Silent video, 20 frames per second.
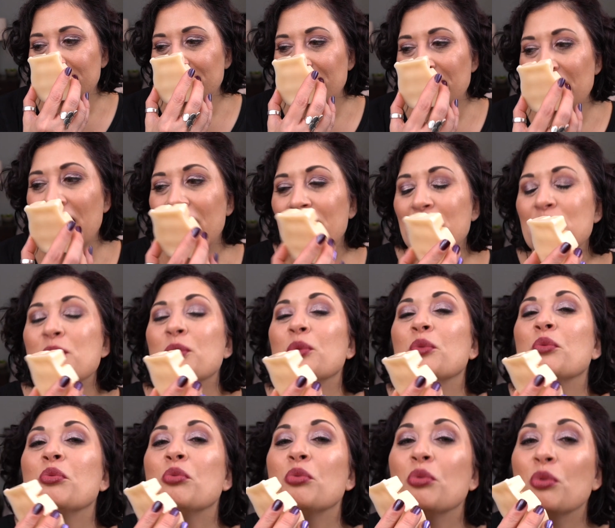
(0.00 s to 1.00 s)
That is
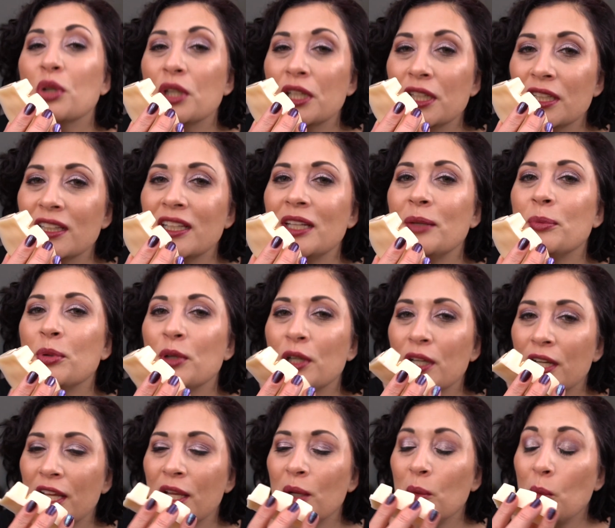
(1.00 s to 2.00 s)
really
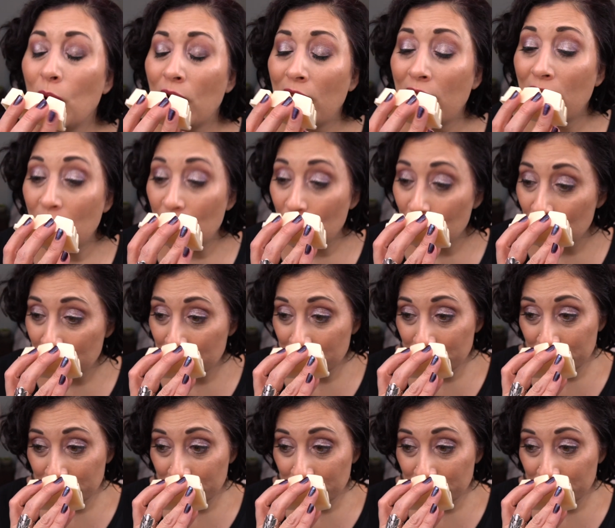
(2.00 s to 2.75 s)
pretty. Wow.